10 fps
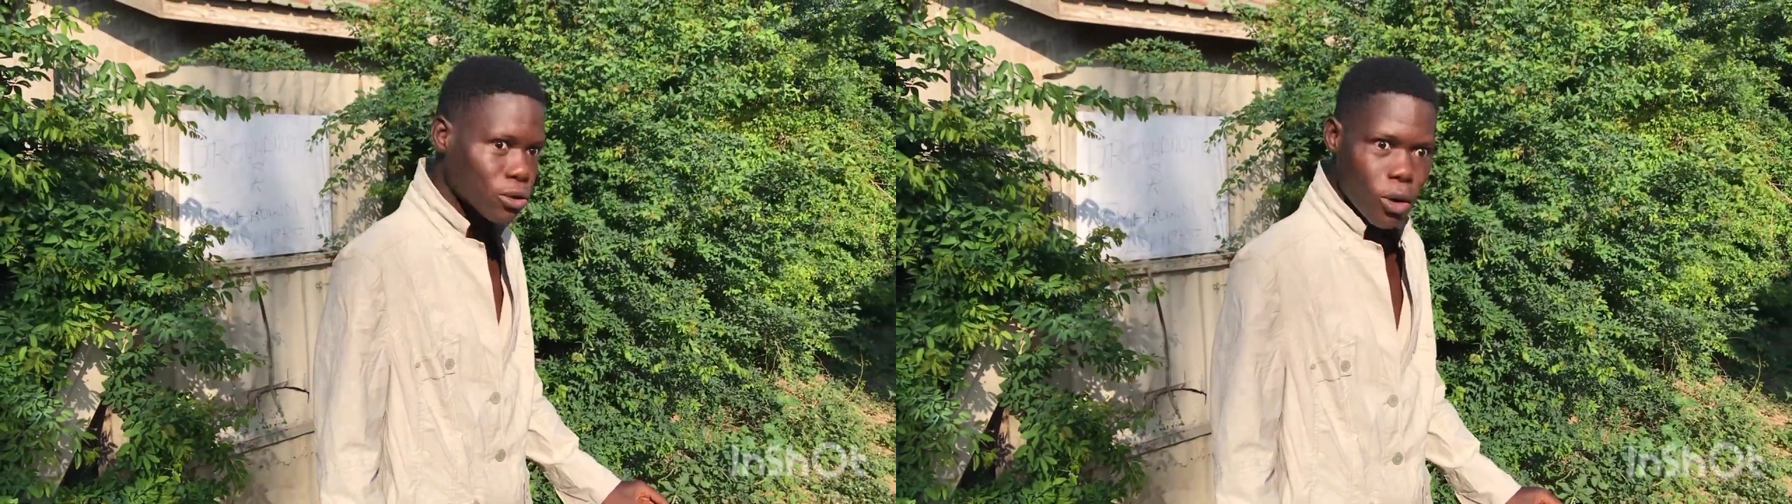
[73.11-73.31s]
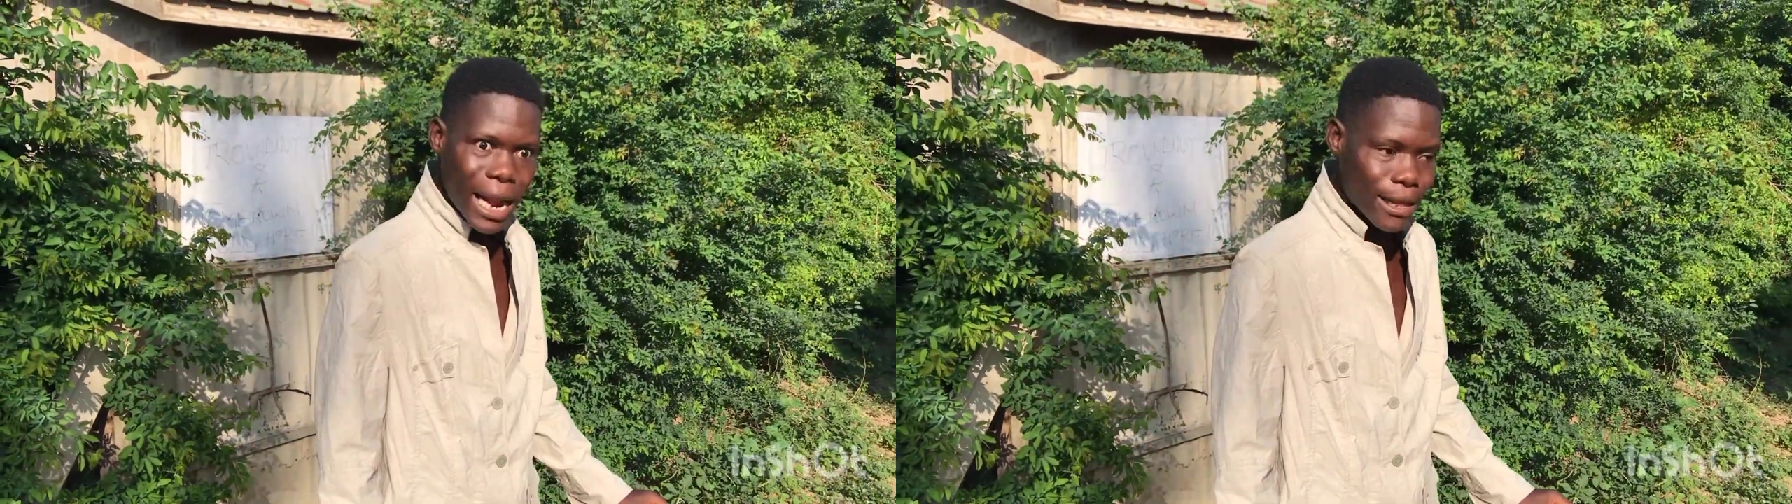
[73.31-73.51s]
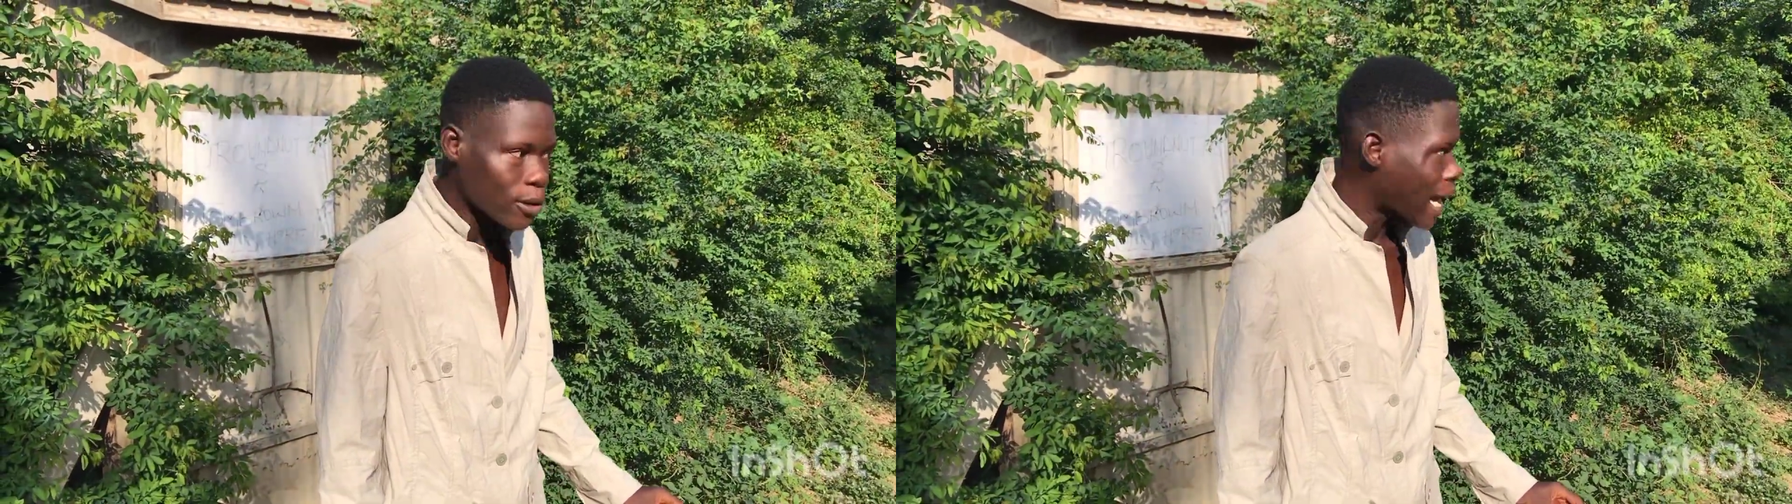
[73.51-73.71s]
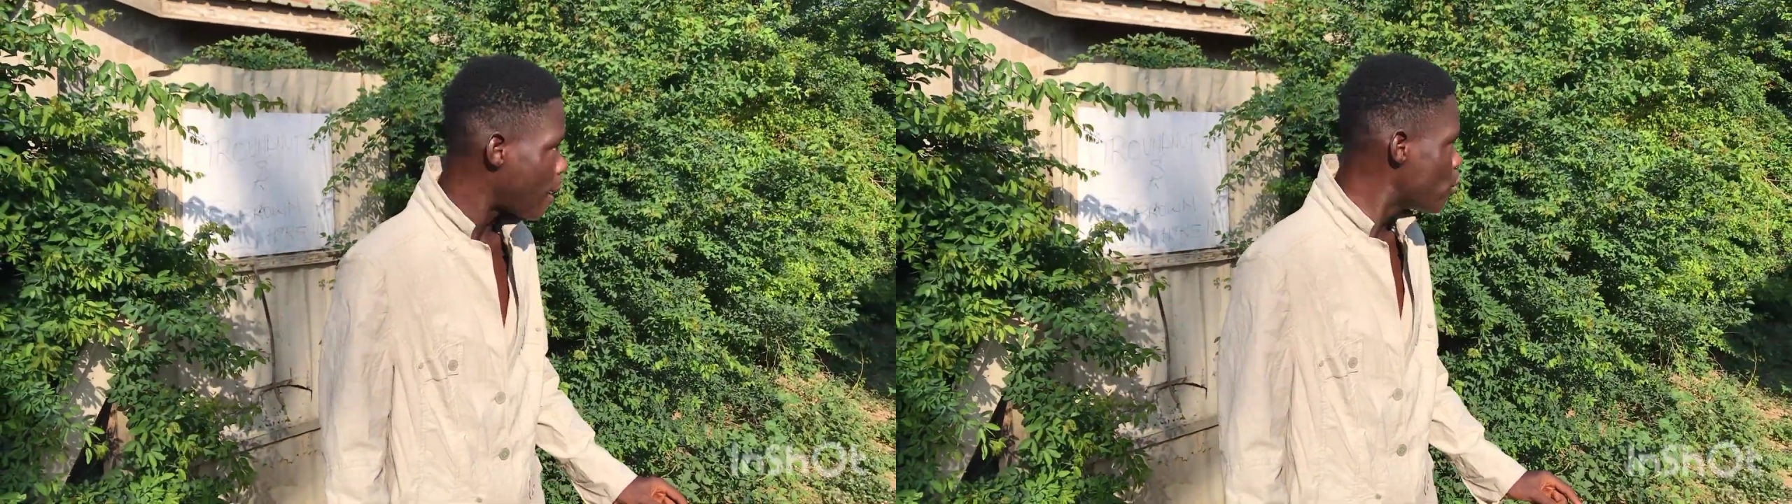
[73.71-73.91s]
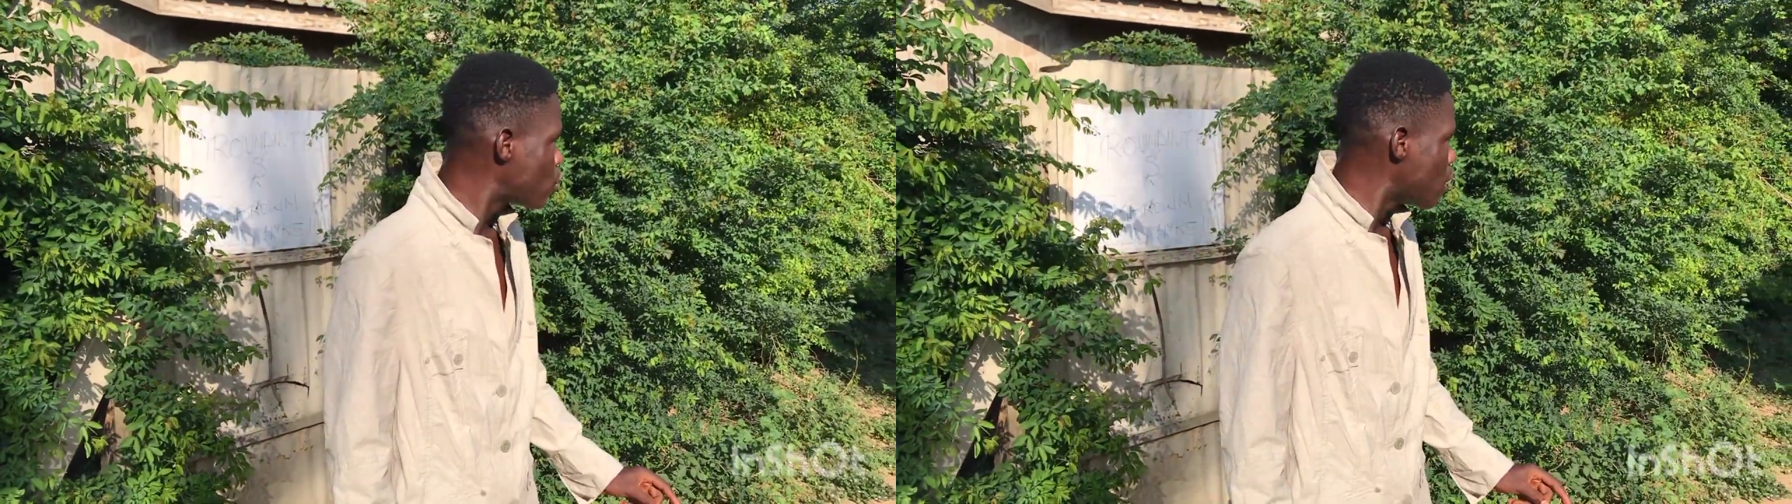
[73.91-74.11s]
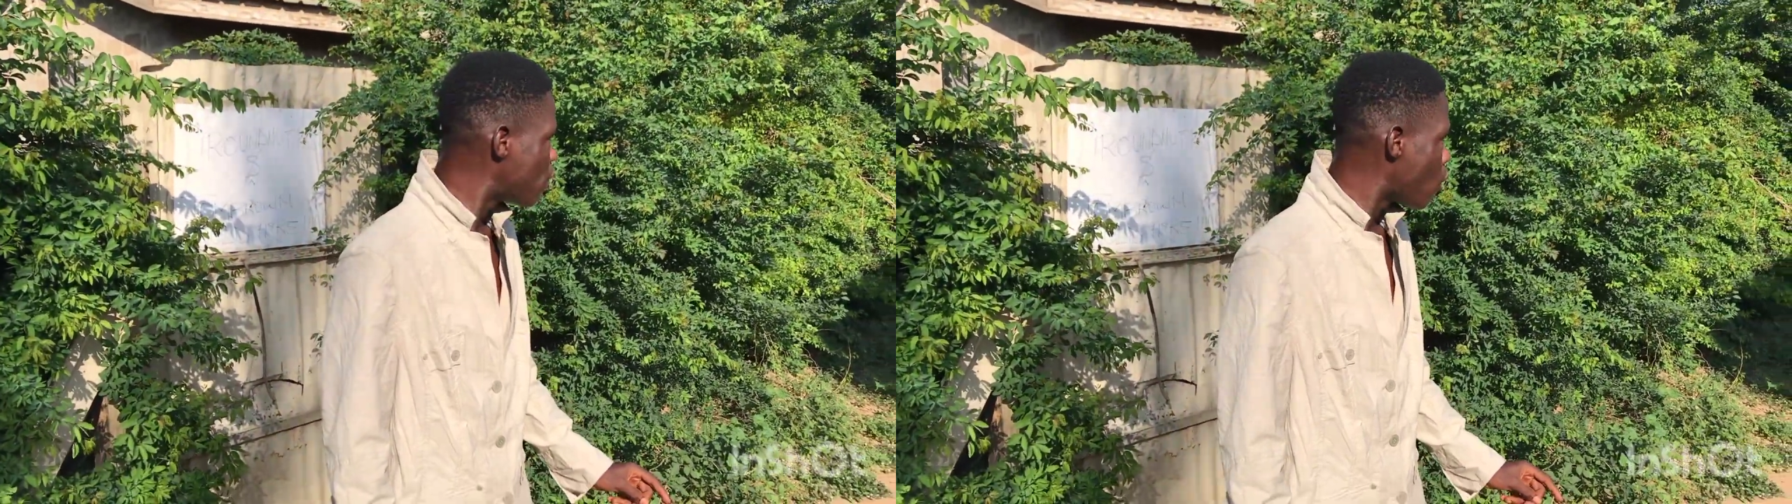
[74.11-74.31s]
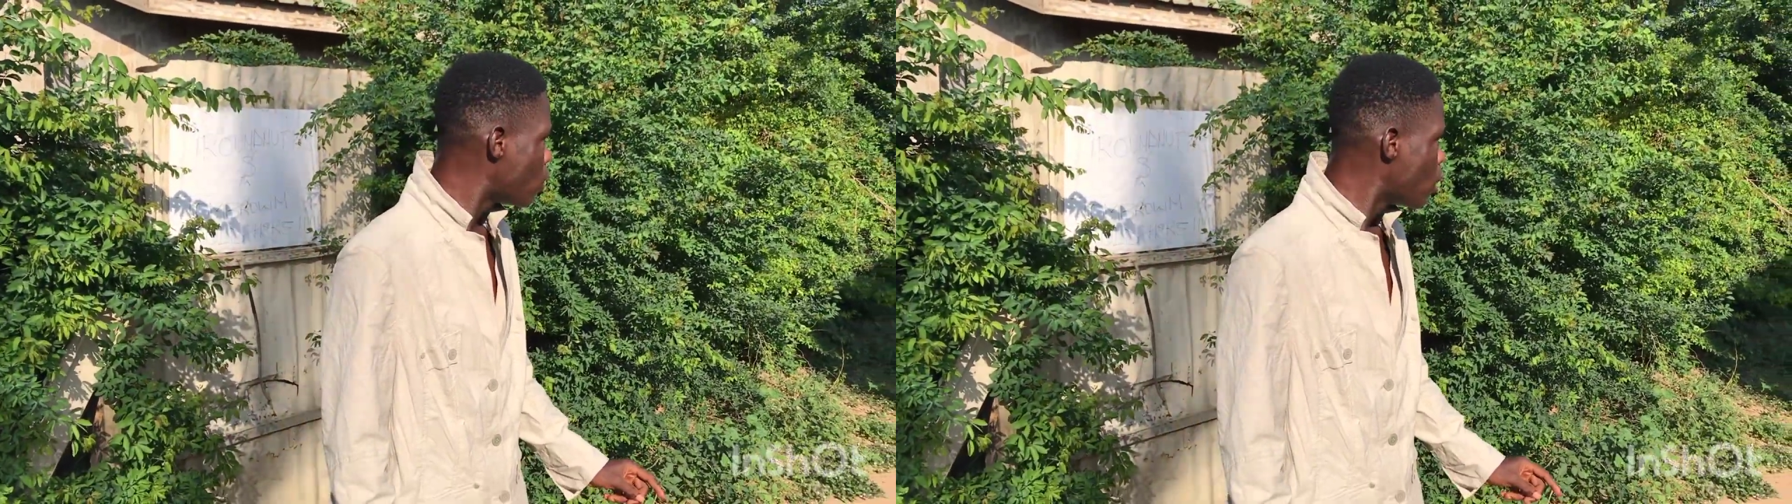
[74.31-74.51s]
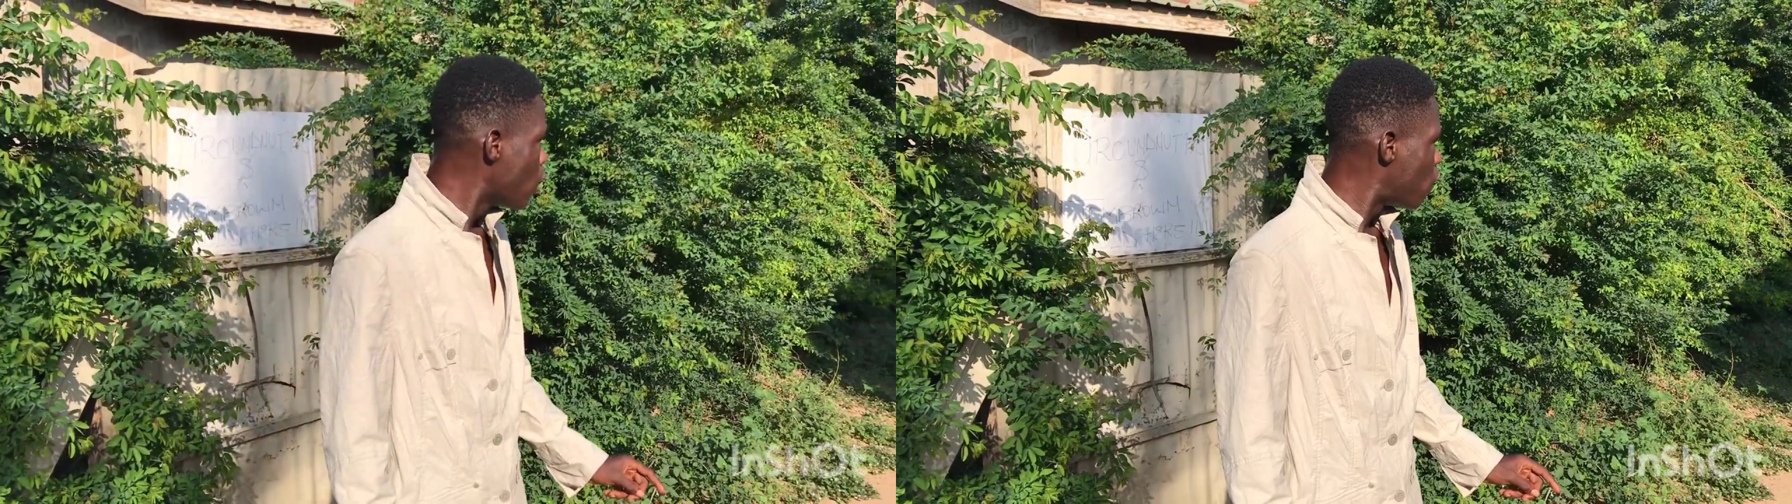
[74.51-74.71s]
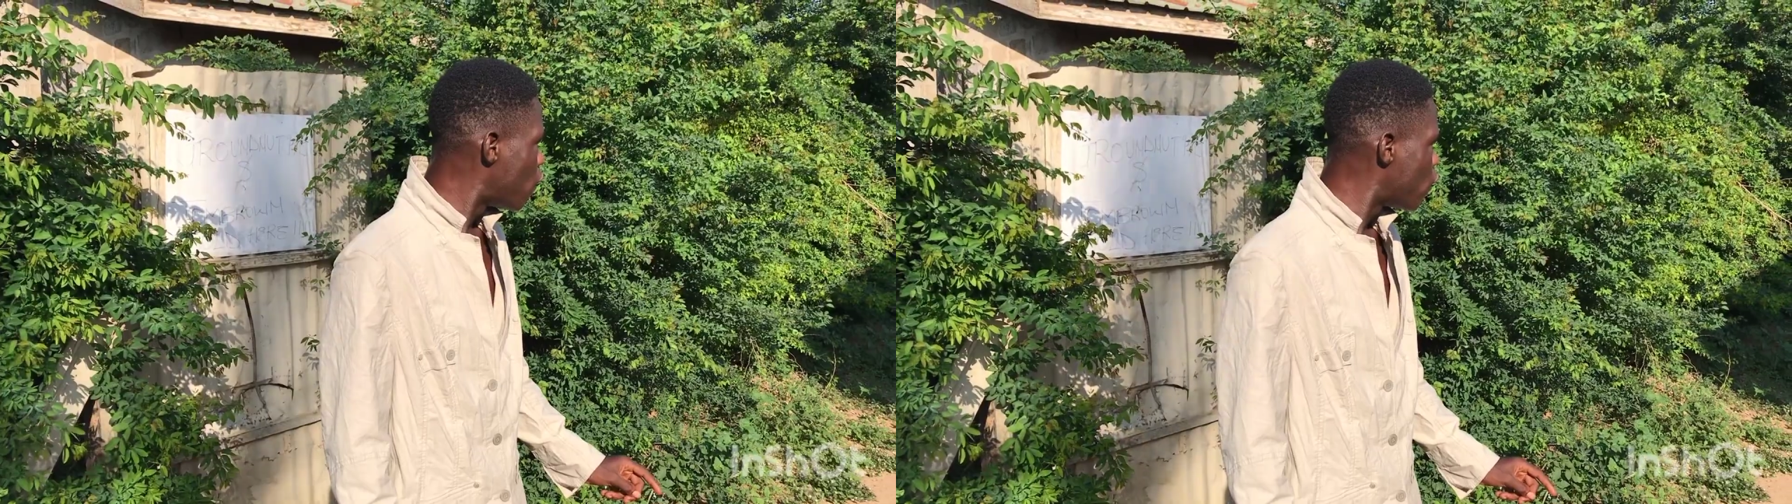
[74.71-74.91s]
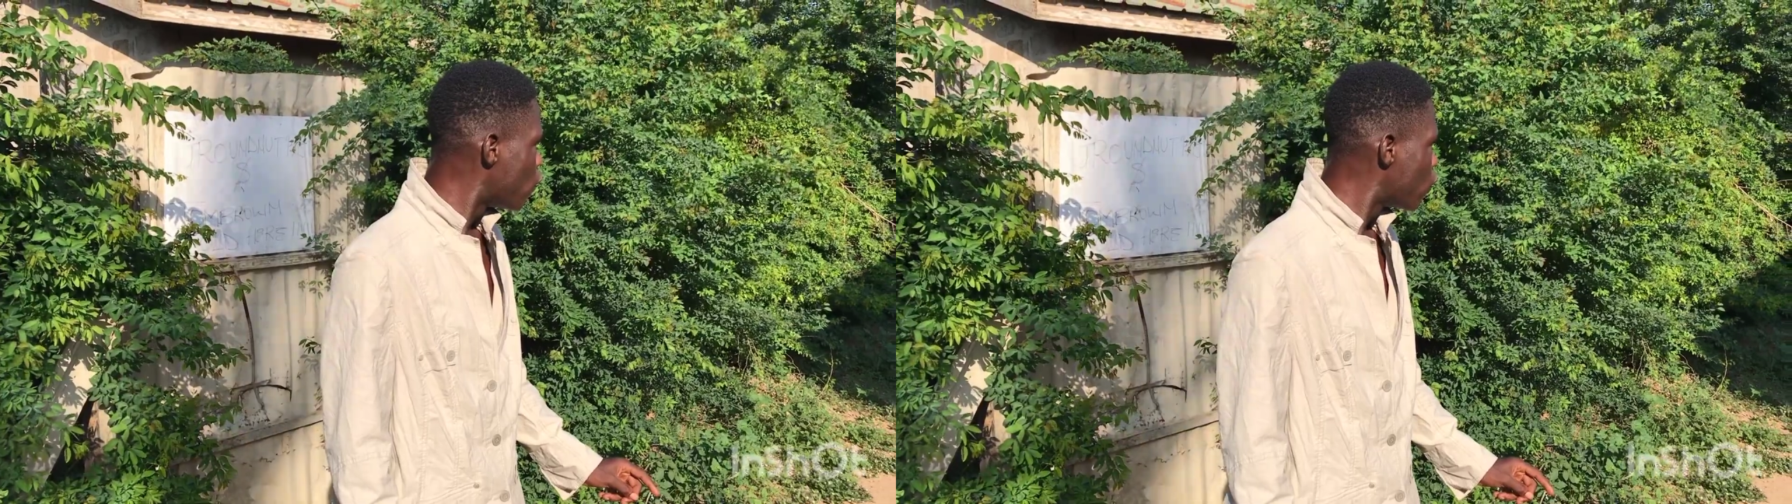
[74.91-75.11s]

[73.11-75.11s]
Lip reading: so that you can use me for fufu?